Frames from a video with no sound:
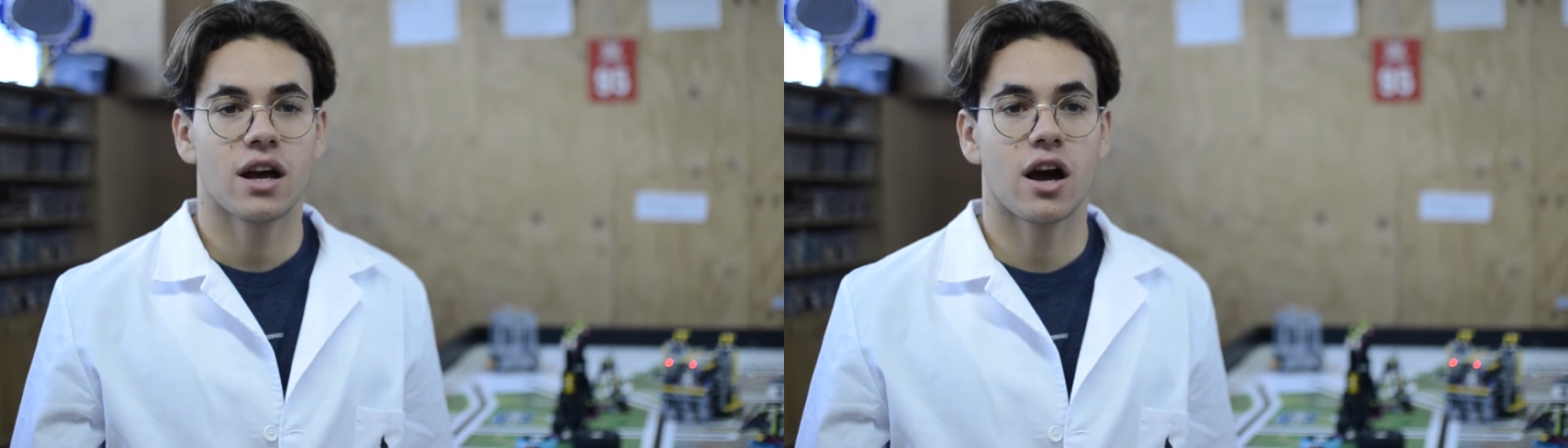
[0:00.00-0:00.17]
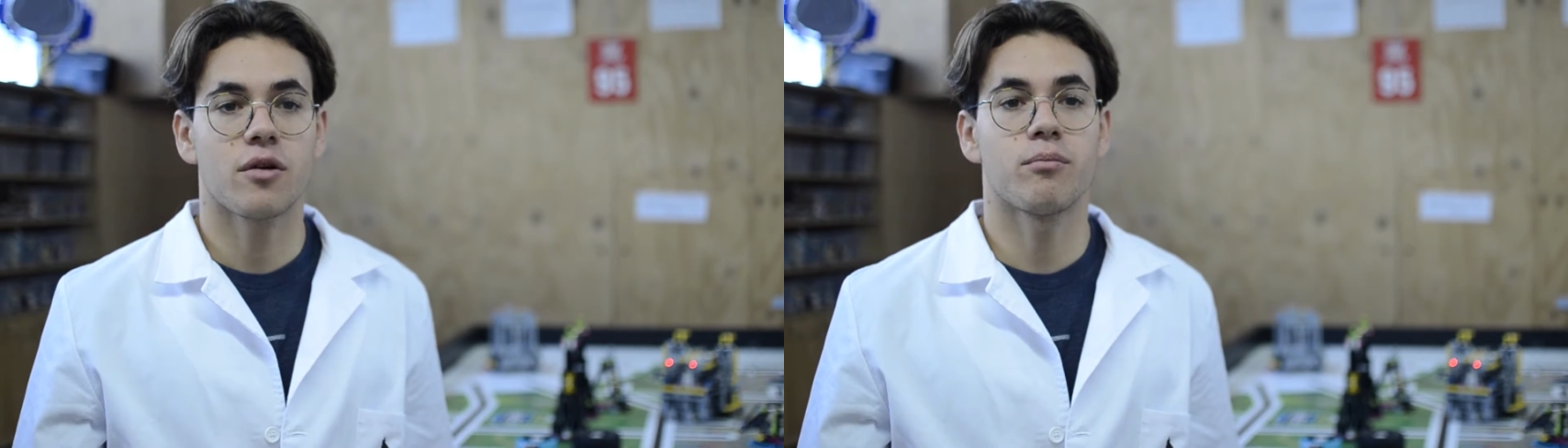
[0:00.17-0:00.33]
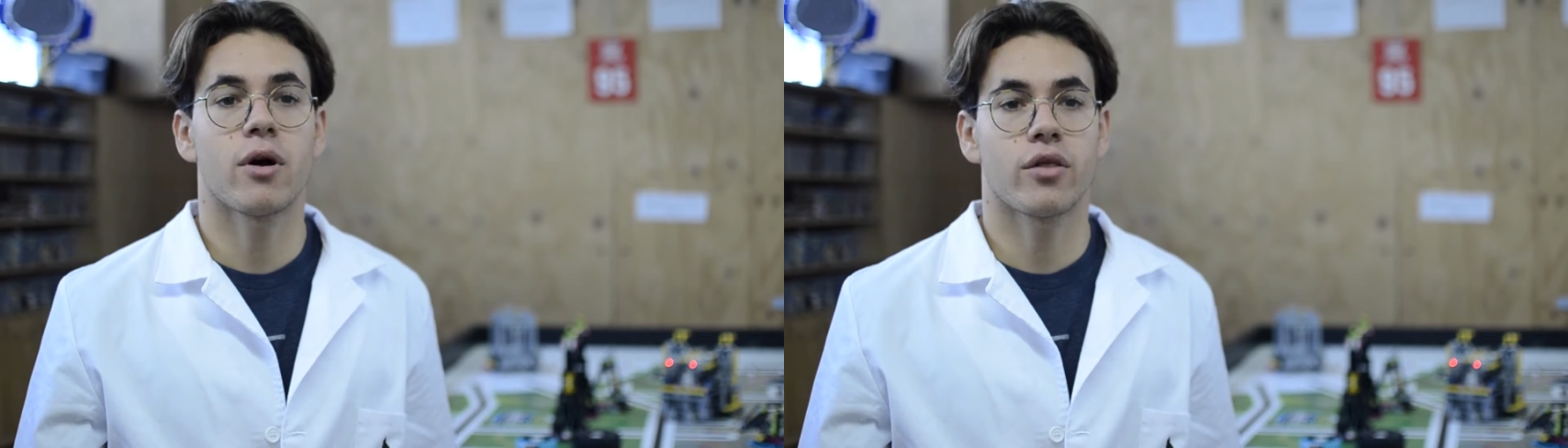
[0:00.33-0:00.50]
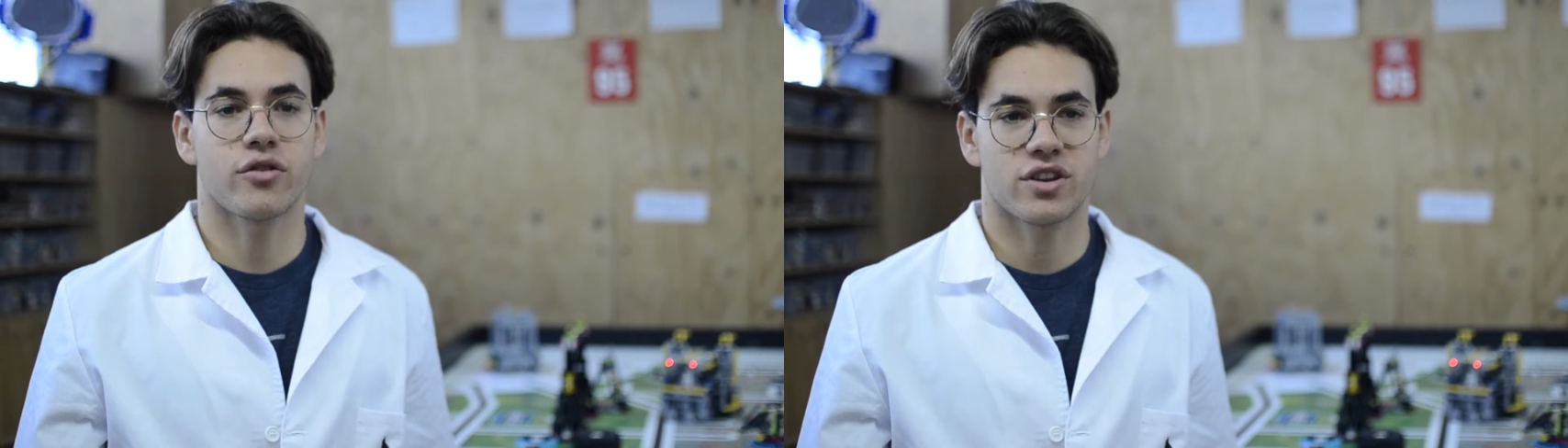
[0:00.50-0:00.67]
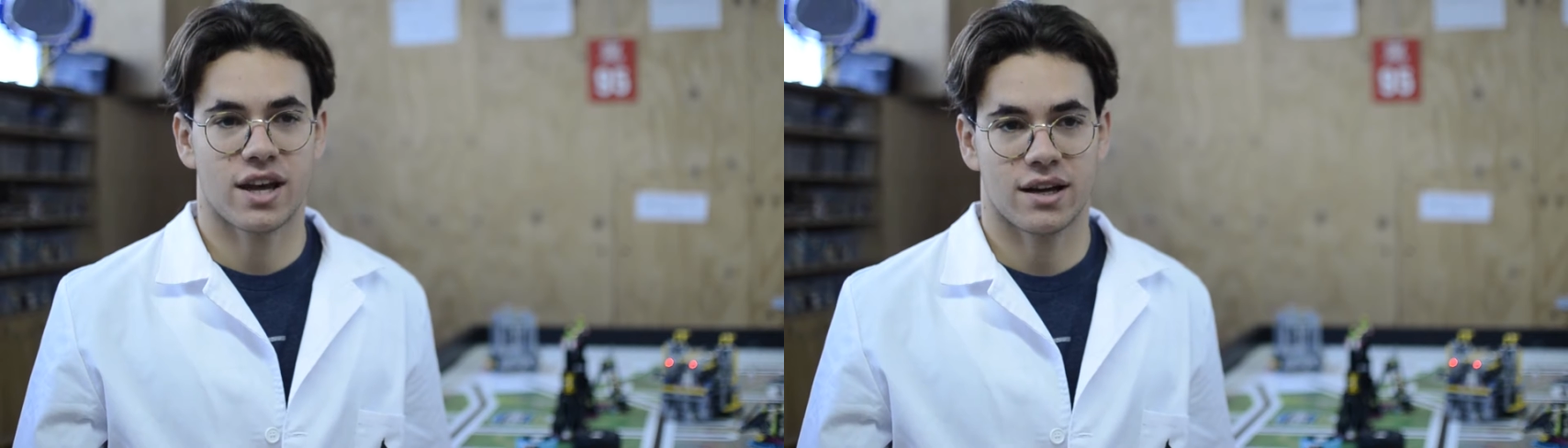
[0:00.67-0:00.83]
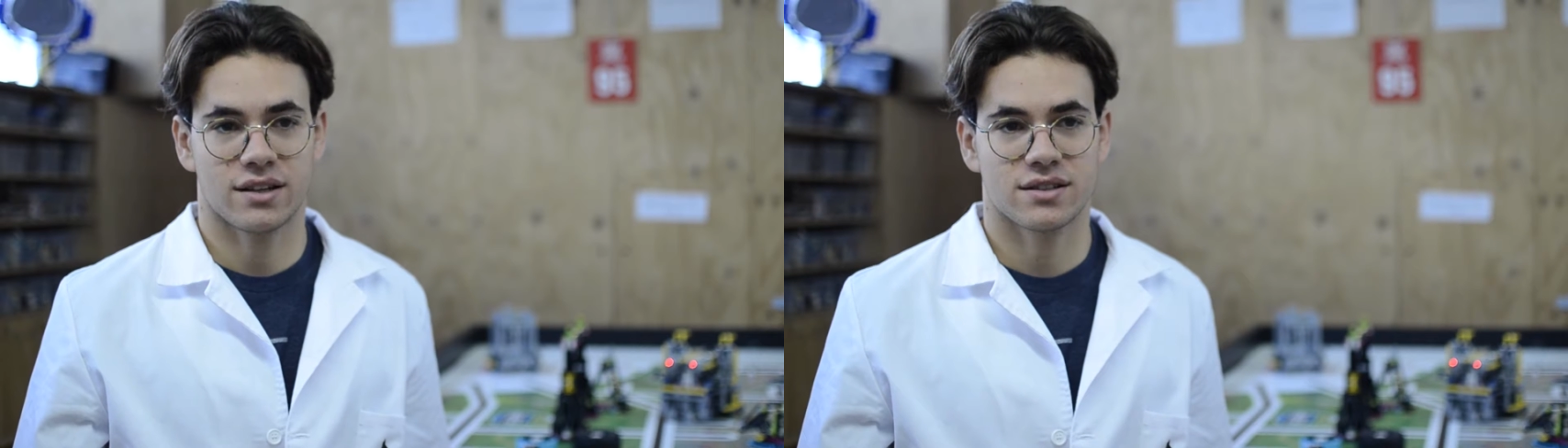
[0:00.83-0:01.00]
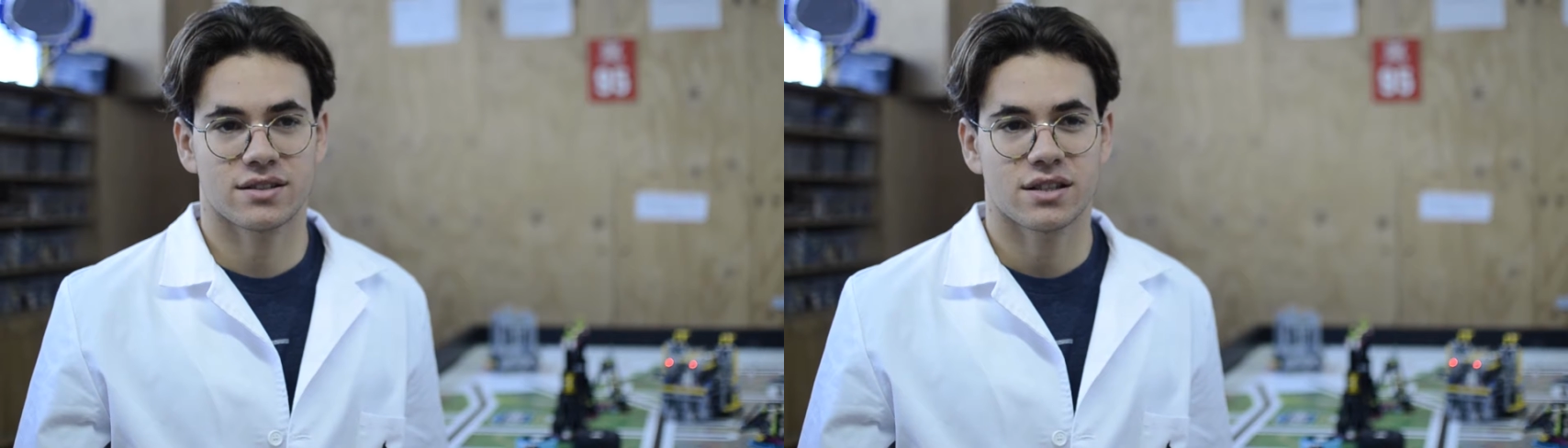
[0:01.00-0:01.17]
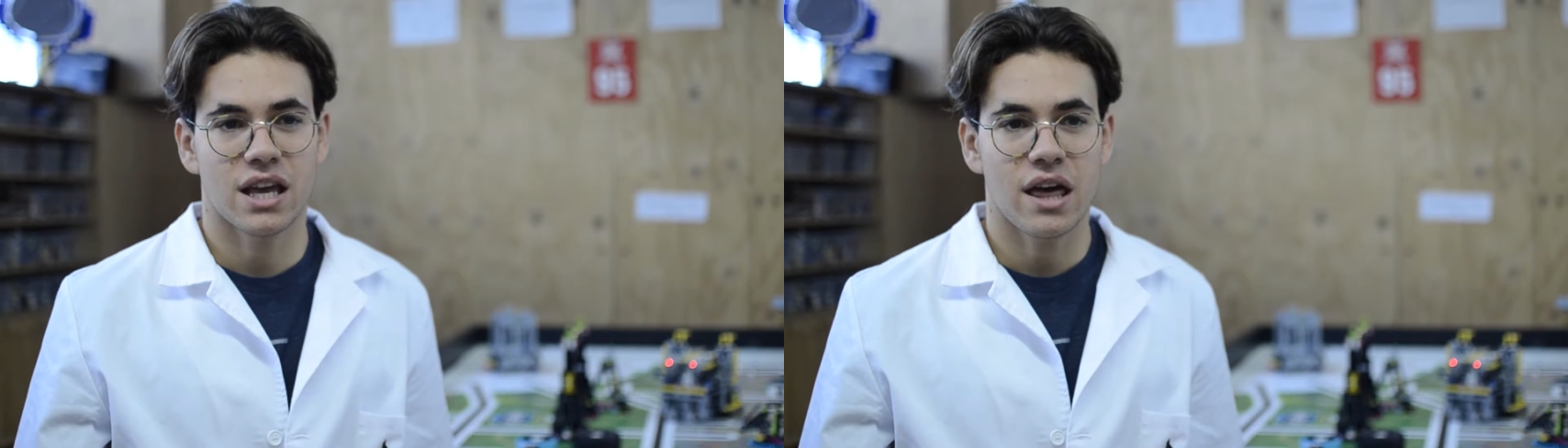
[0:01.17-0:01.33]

are mother tanks.